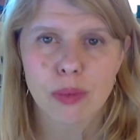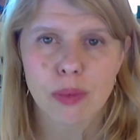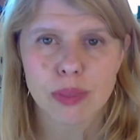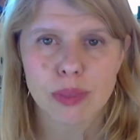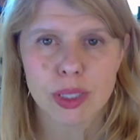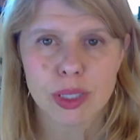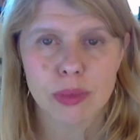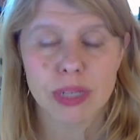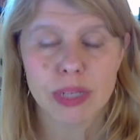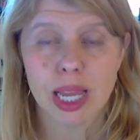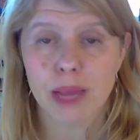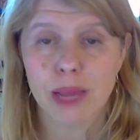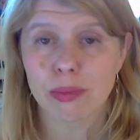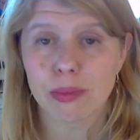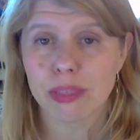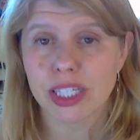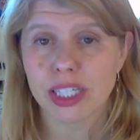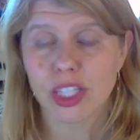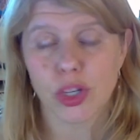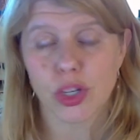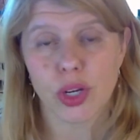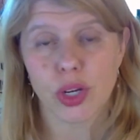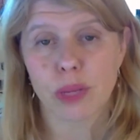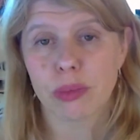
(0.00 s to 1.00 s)

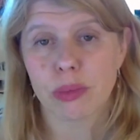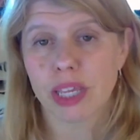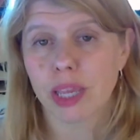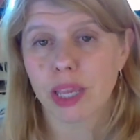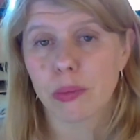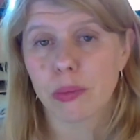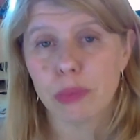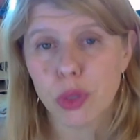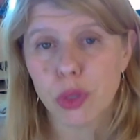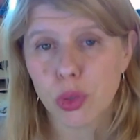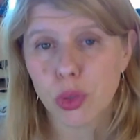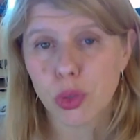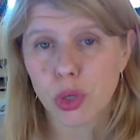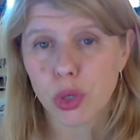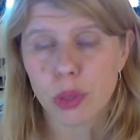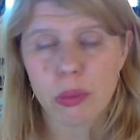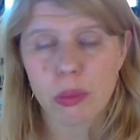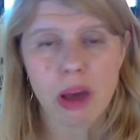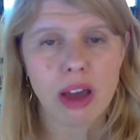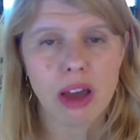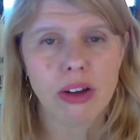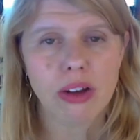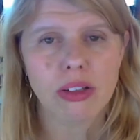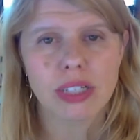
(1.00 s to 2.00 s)
Sometimes there can be computer
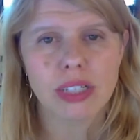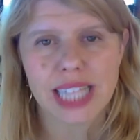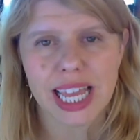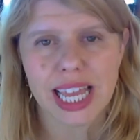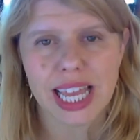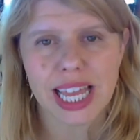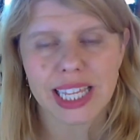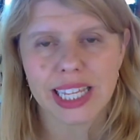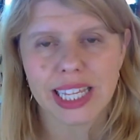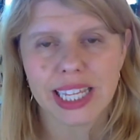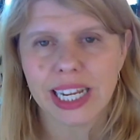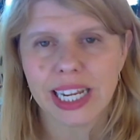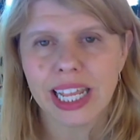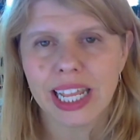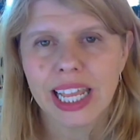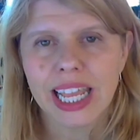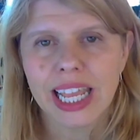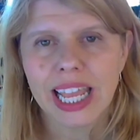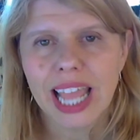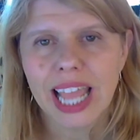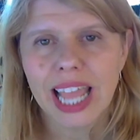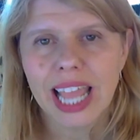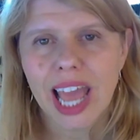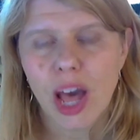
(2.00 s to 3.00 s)
models that can
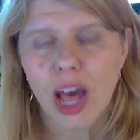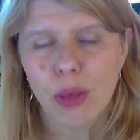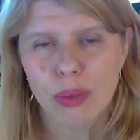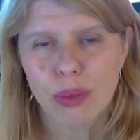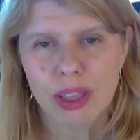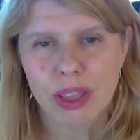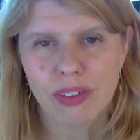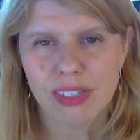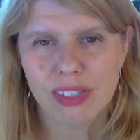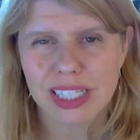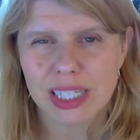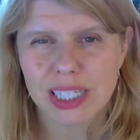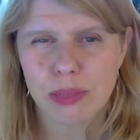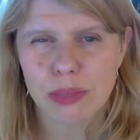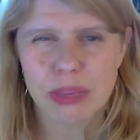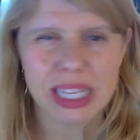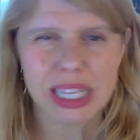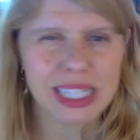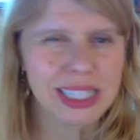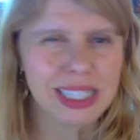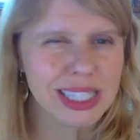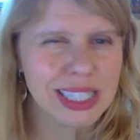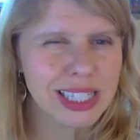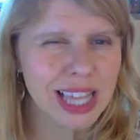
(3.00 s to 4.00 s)
help give us some
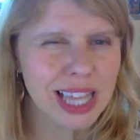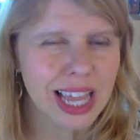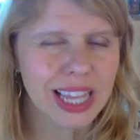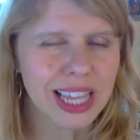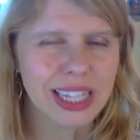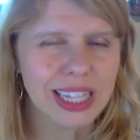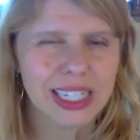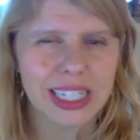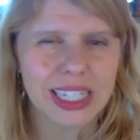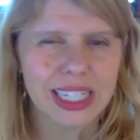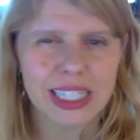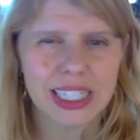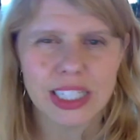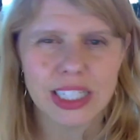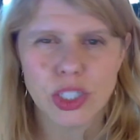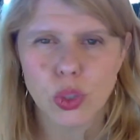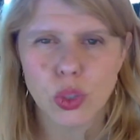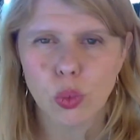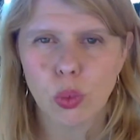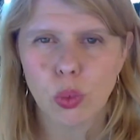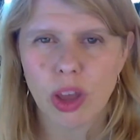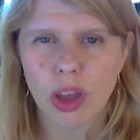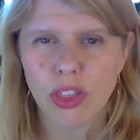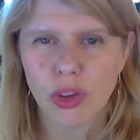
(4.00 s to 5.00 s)
insight
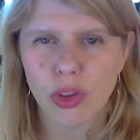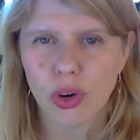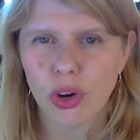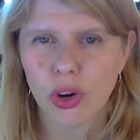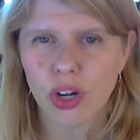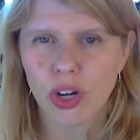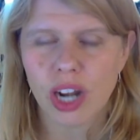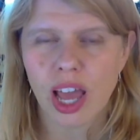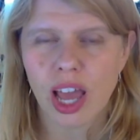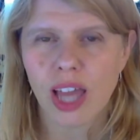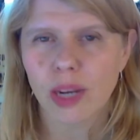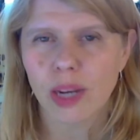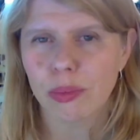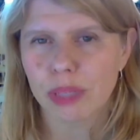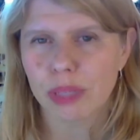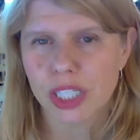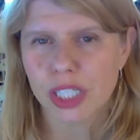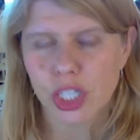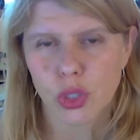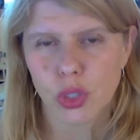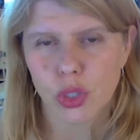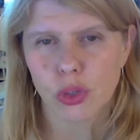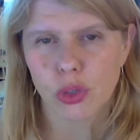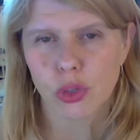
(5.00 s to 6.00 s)
into whether or not a
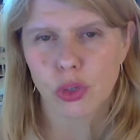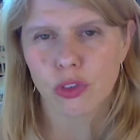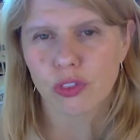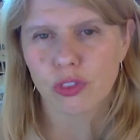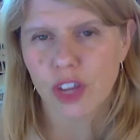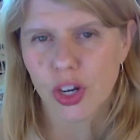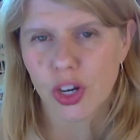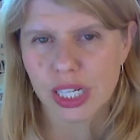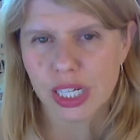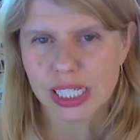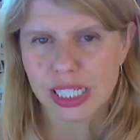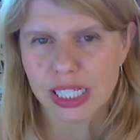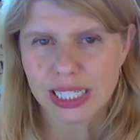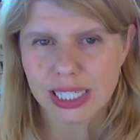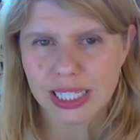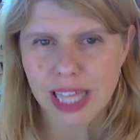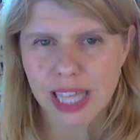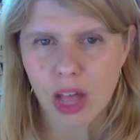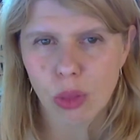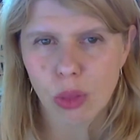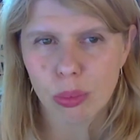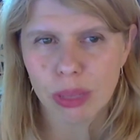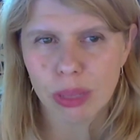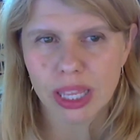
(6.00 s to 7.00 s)
particular variant is
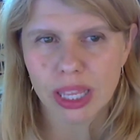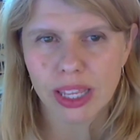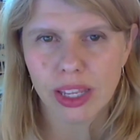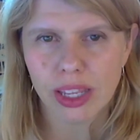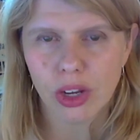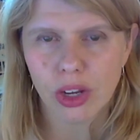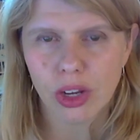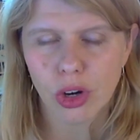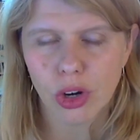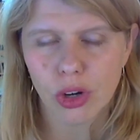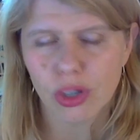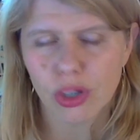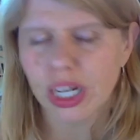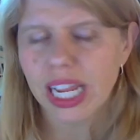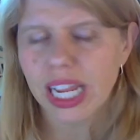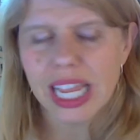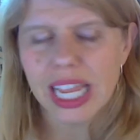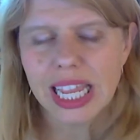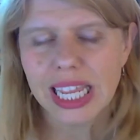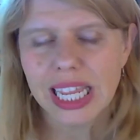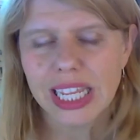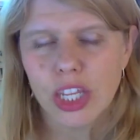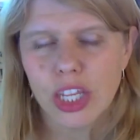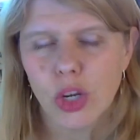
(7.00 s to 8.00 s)
helping or,
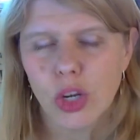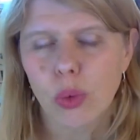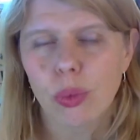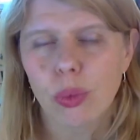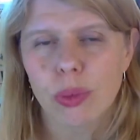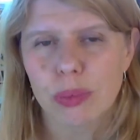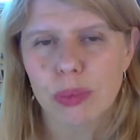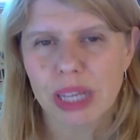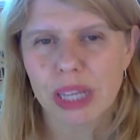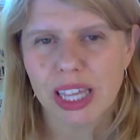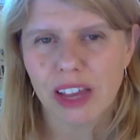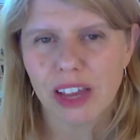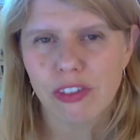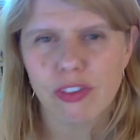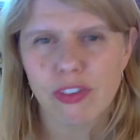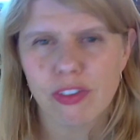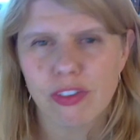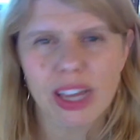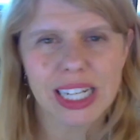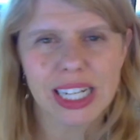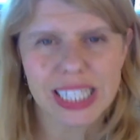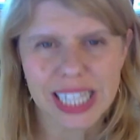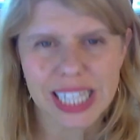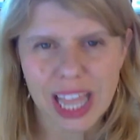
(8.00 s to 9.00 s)
you know, would be
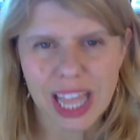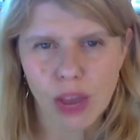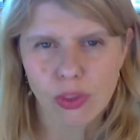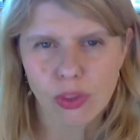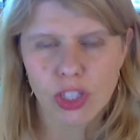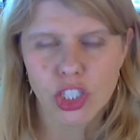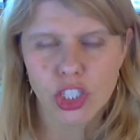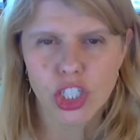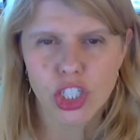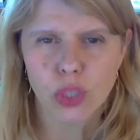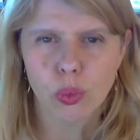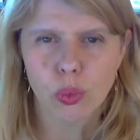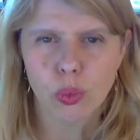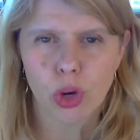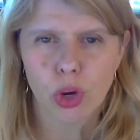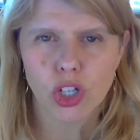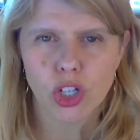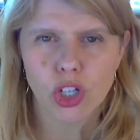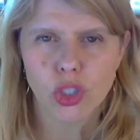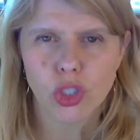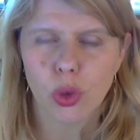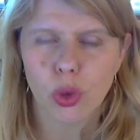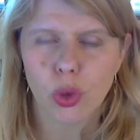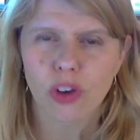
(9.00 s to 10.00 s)
affecting how the gene
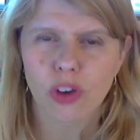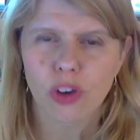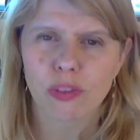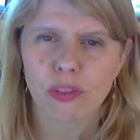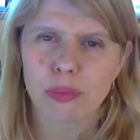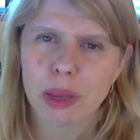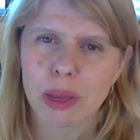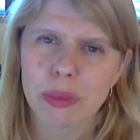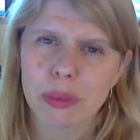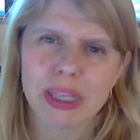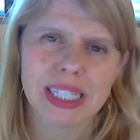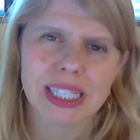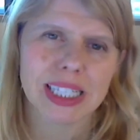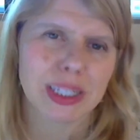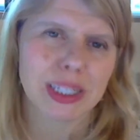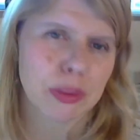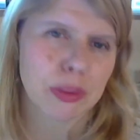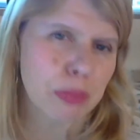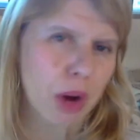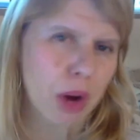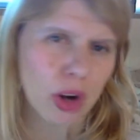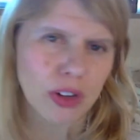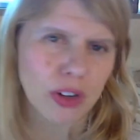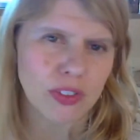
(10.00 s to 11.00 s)
worked, or maybe it's
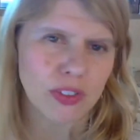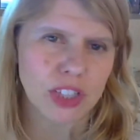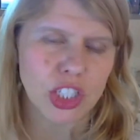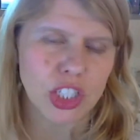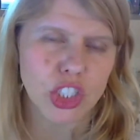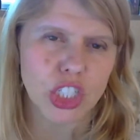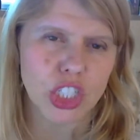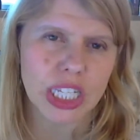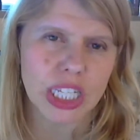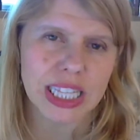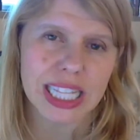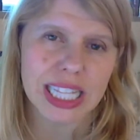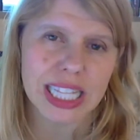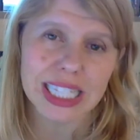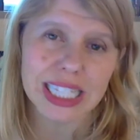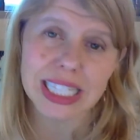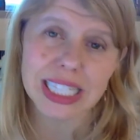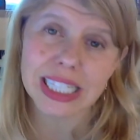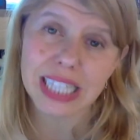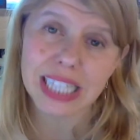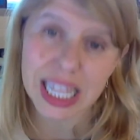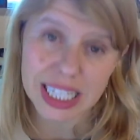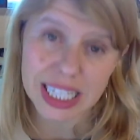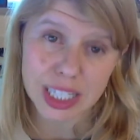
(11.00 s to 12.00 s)
in part of the gene
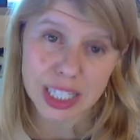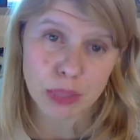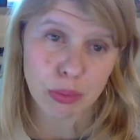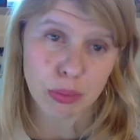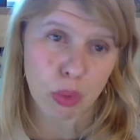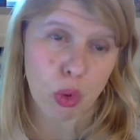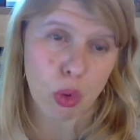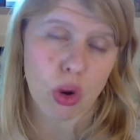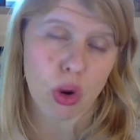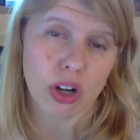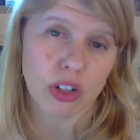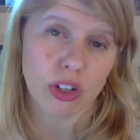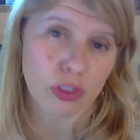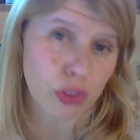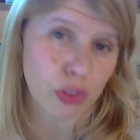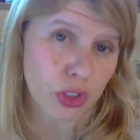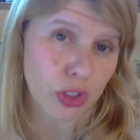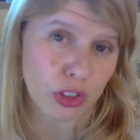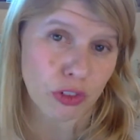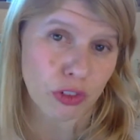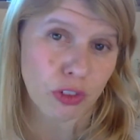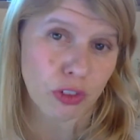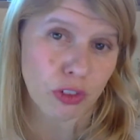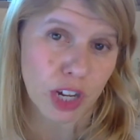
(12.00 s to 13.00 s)
that's less important for
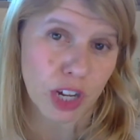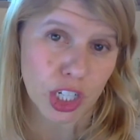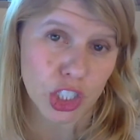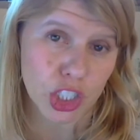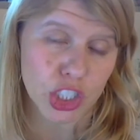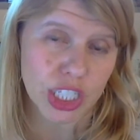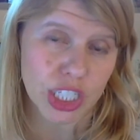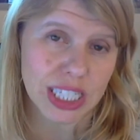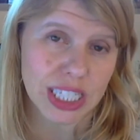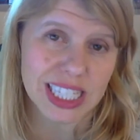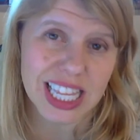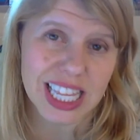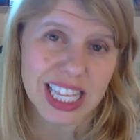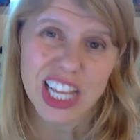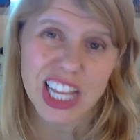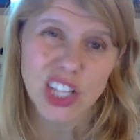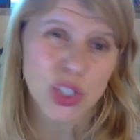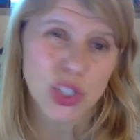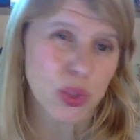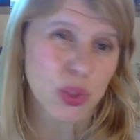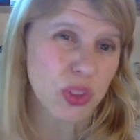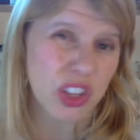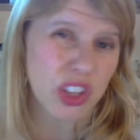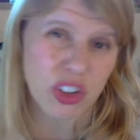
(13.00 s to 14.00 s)
the functions.
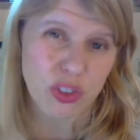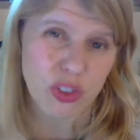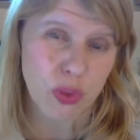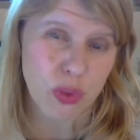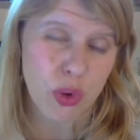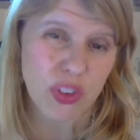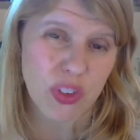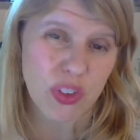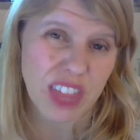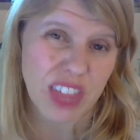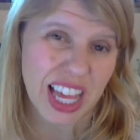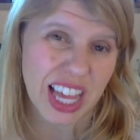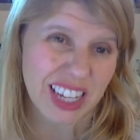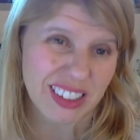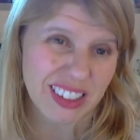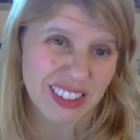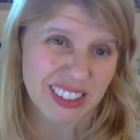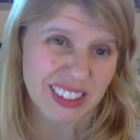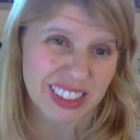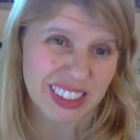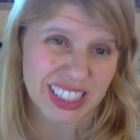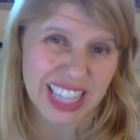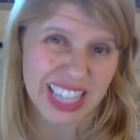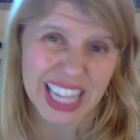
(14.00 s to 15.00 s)
So therefore
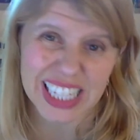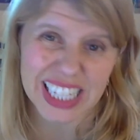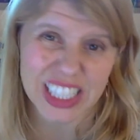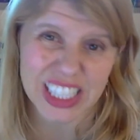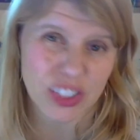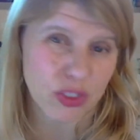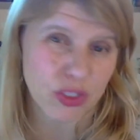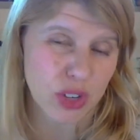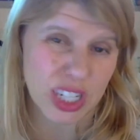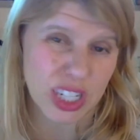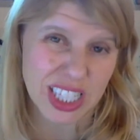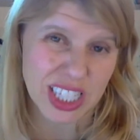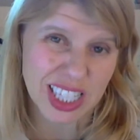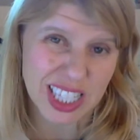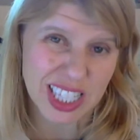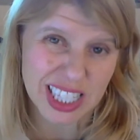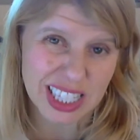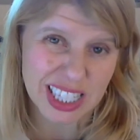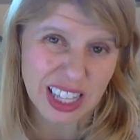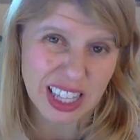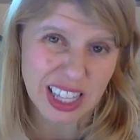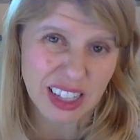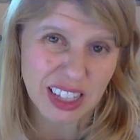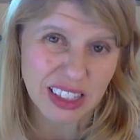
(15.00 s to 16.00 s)
that difference
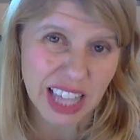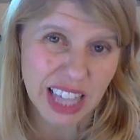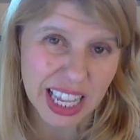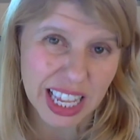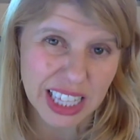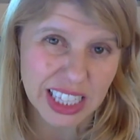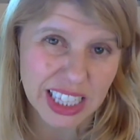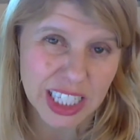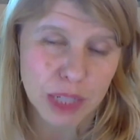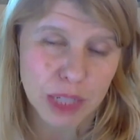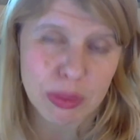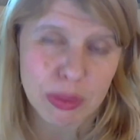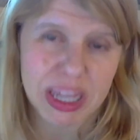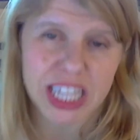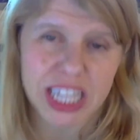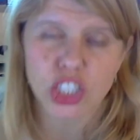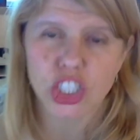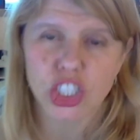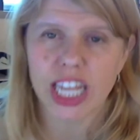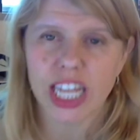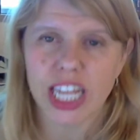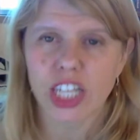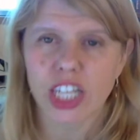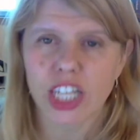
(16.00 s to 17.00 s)
is unlikely to make a
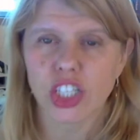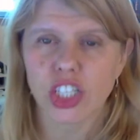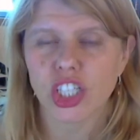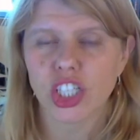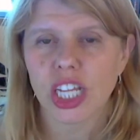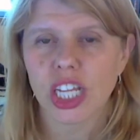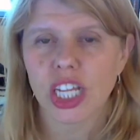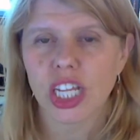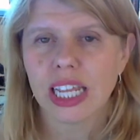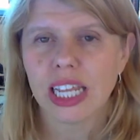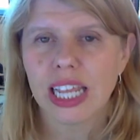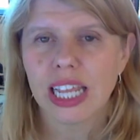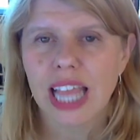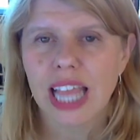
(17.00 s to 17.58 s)
change.